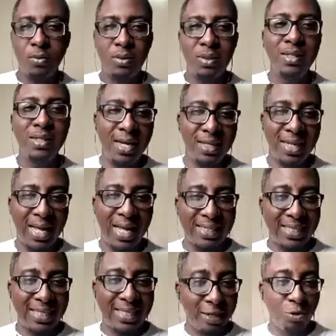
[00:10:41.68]
Yes, and
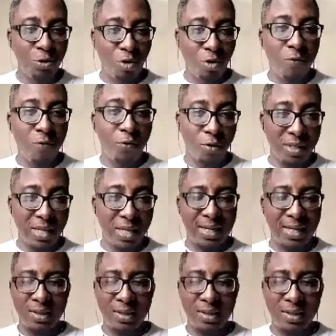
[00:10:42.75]
start to draw from
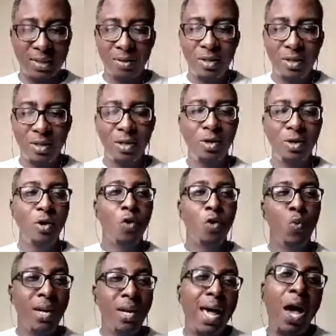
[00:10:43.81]
that.
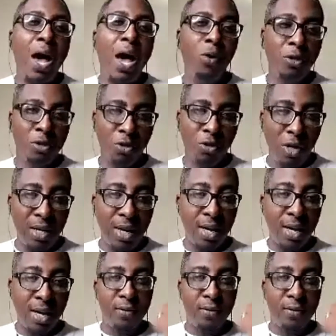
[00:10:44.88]
When I was
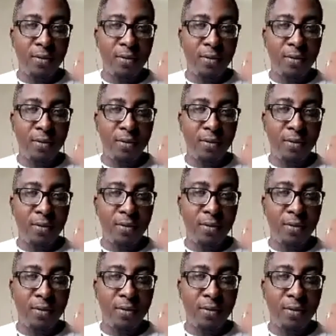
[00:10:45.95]
younger,
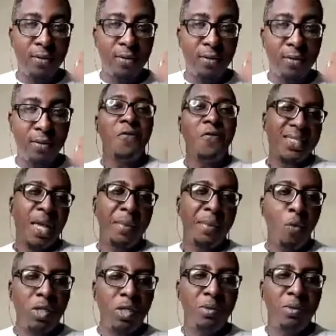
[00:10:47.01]
the first time I
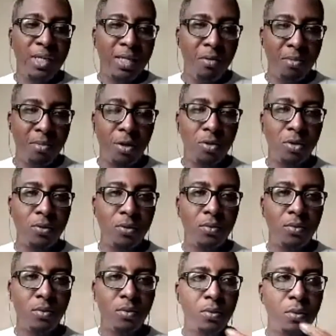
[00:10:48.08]
watched Mickey Mouse,
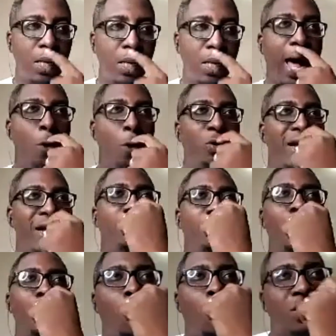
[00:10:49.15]
I would have
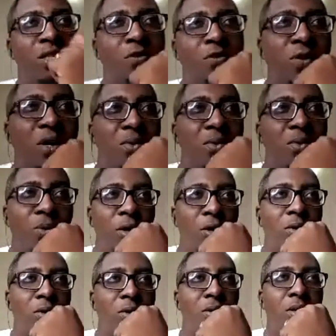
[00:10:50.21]
to watch it very
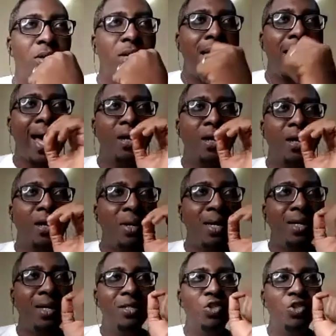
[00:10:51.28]
well and
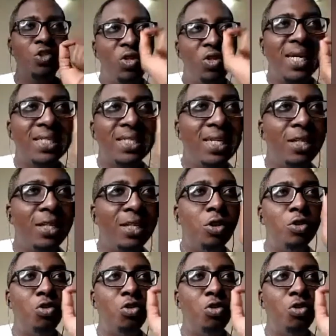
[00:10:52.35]
pay strict attention to all the